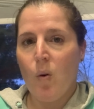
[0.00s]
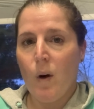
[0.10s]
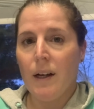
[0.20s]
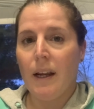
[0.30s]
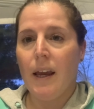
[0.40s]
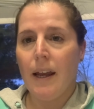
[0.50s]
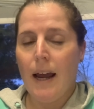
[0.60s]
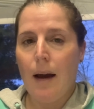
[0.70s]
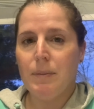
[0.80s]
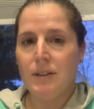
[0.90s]
one kid
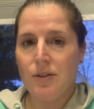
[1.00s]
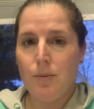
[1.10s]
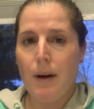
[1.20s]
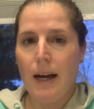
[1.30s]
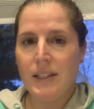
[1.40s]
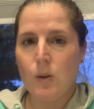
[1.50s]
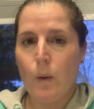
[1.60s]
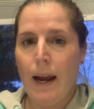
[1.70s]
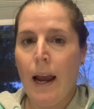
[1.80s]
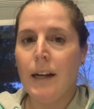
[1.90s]
happens to pass
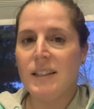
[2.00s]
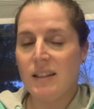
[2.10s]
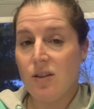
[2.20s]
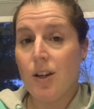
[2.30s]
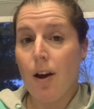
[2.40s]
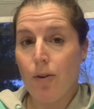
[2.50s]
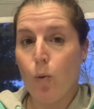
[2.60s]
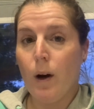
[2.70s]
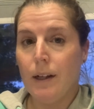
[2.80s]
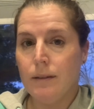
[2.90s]
away, and it's the other
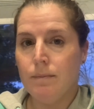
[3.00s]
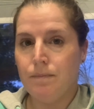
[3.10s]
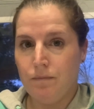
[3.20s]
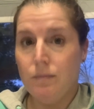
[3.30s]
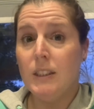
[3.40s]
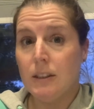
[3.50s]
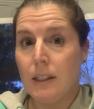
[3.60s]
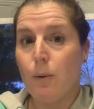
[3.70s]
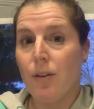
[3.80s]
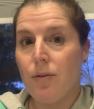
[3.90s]
one
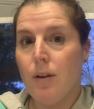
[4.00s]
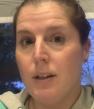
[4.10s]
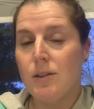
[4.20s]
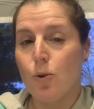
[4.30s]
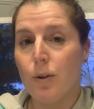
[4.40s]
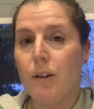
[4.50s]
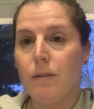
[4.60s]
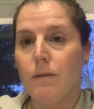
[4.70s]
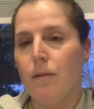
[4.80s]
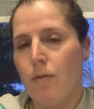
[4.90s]
dealing with his grief
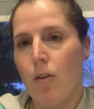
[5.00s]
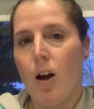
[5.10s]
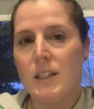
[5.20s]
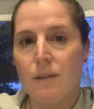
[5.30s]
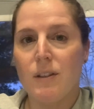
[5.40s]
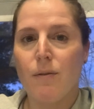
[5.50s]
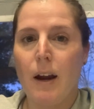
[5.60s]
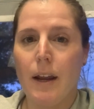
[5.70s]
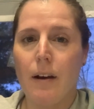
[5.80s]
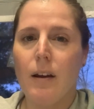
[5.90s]
of the loss of his
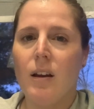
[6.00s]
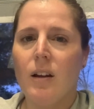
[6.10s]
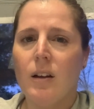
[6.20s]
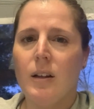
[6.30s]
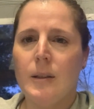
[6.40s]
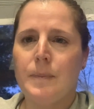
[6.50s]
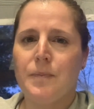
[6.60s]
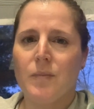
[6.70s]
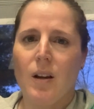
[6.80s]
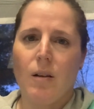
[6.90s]
friend,
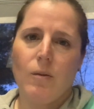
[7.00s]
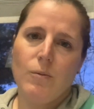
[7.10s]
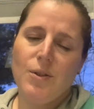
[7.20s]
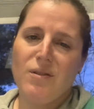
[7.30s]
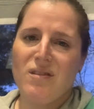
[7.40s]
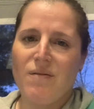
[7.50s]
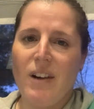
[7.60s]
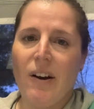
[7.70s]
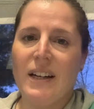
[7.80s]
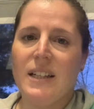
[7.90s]
which is
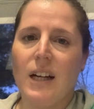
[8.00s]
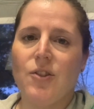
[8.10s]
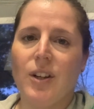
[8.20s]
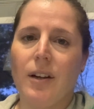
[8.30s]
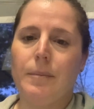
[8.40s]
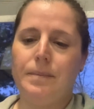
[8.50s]
very touching.